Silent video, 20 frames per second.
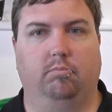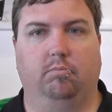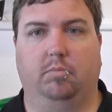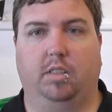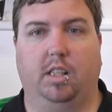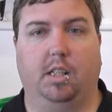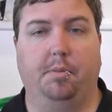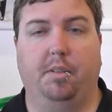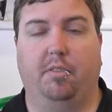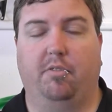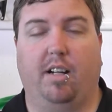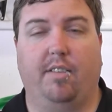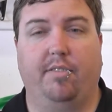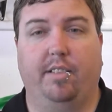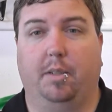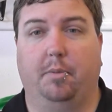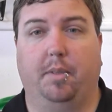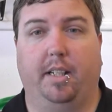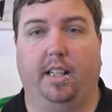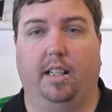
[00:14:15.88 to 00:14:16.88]
Tell me
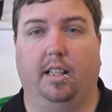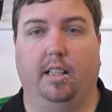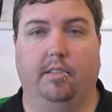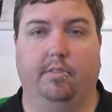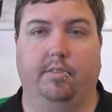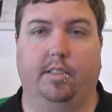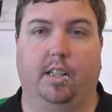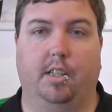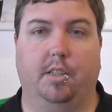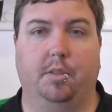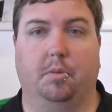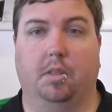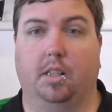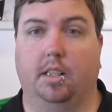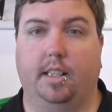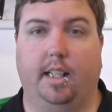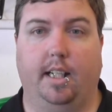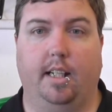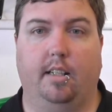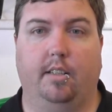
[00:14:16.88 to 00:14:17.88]
roughly where you live, what
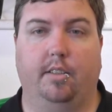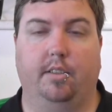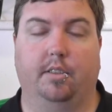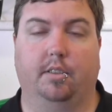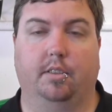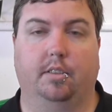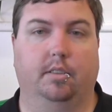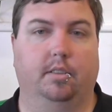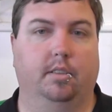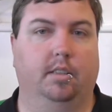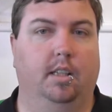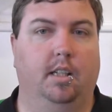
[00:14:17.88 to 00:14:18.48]
town or